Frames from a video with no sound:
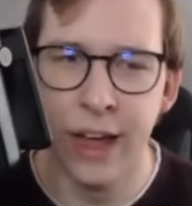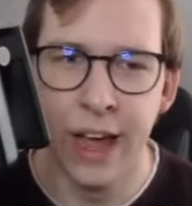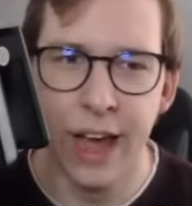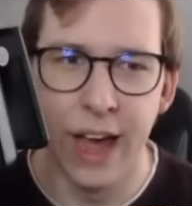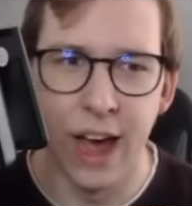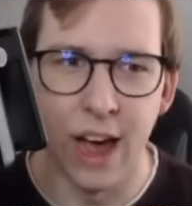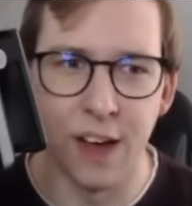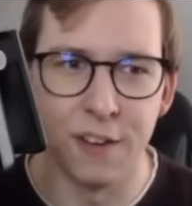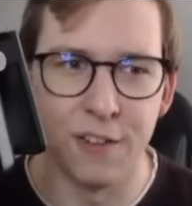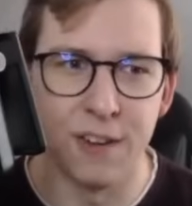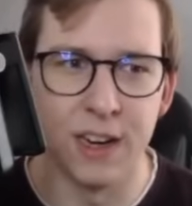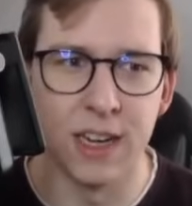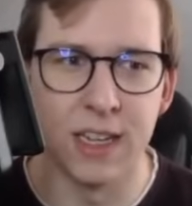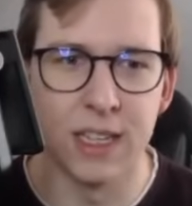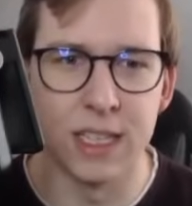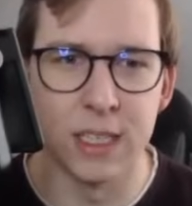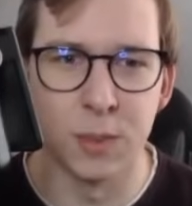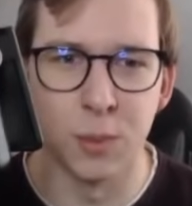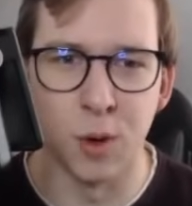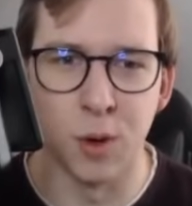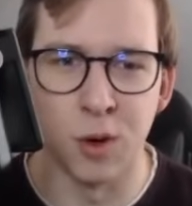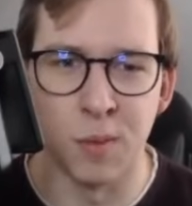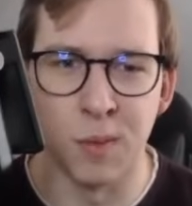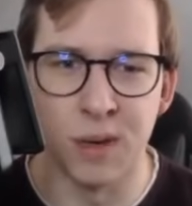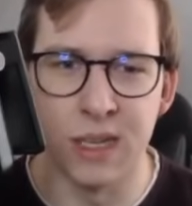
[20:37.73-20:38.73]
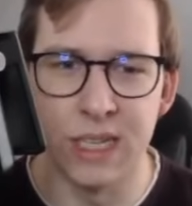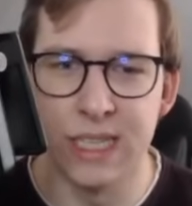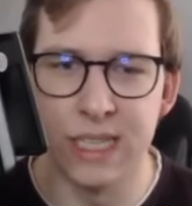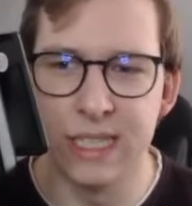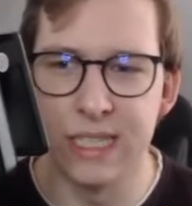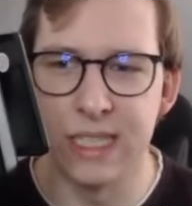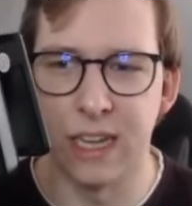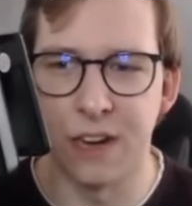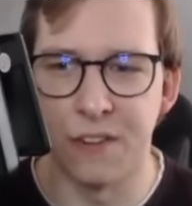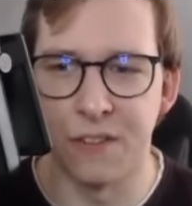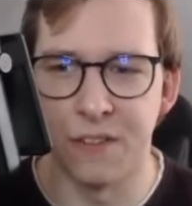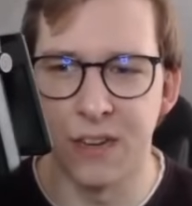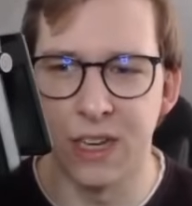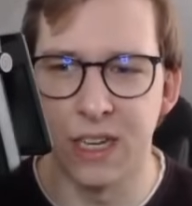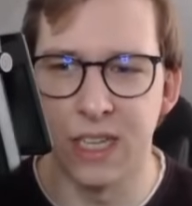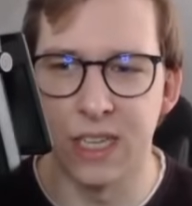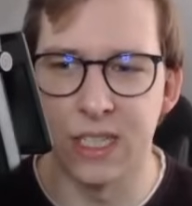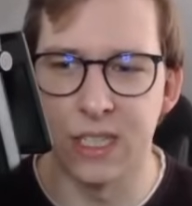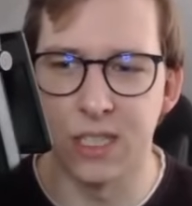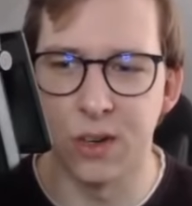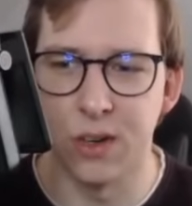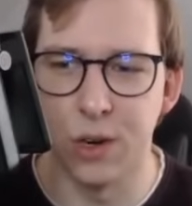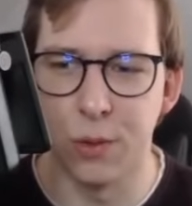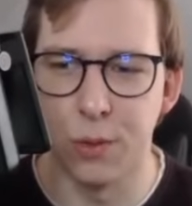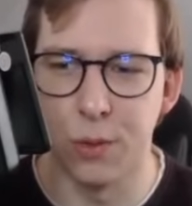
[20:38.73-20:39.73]
I feel like this Pokemon is definitely a
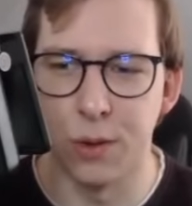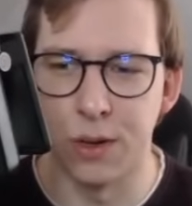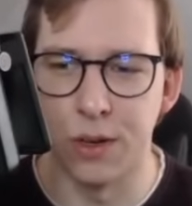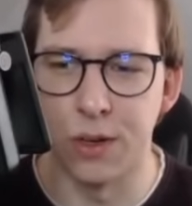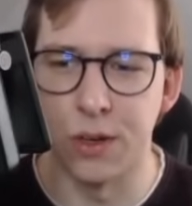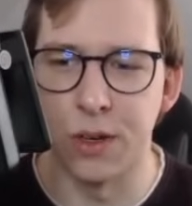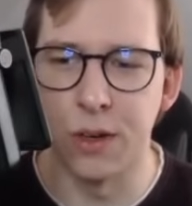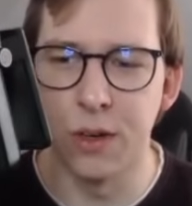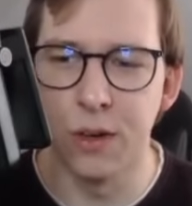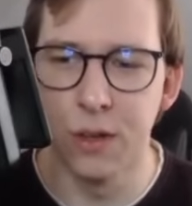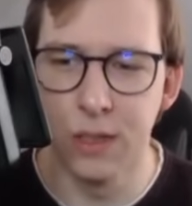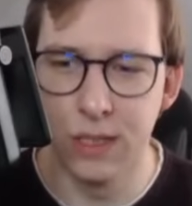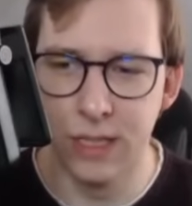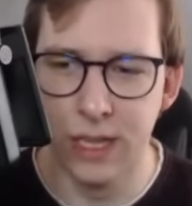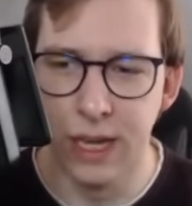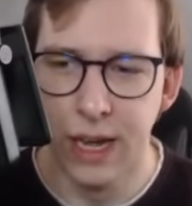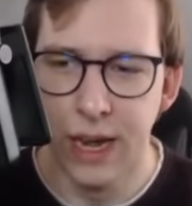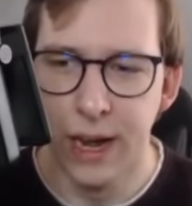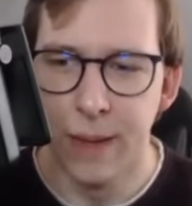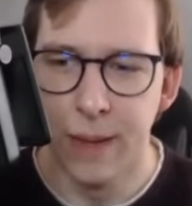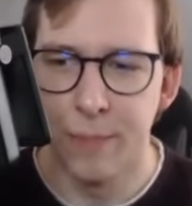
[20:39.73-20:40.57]
solid one to use.